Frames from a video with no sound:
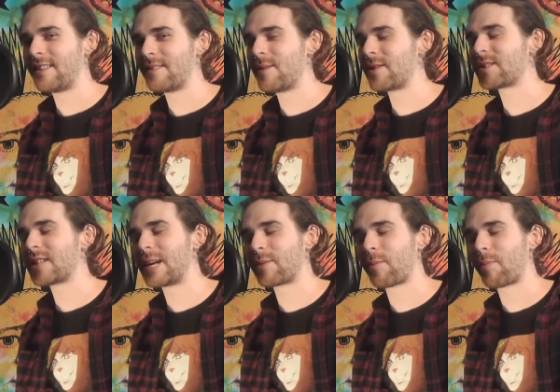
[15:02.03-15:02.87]
most of
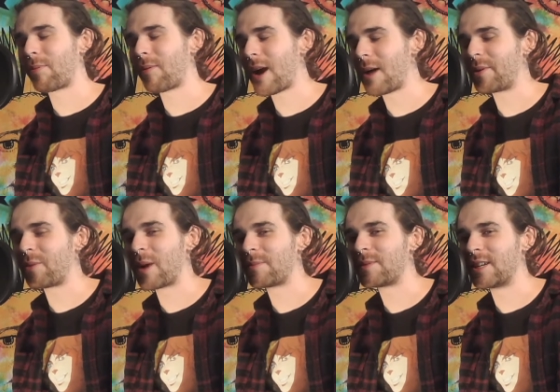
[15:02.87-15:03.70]
them are probably
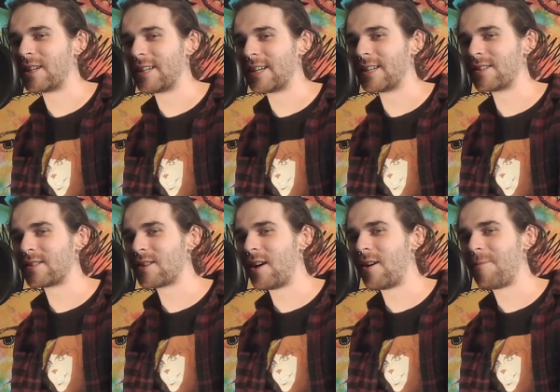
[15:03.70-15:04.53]
reptilians,
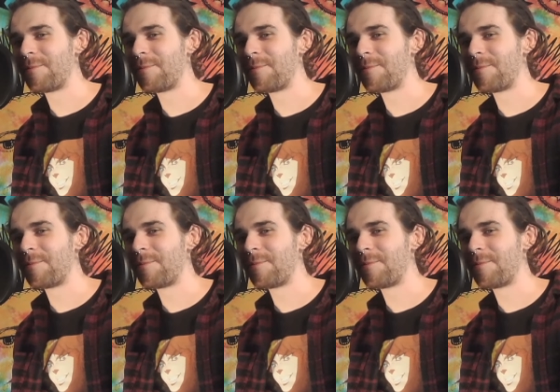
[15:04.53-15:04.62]
so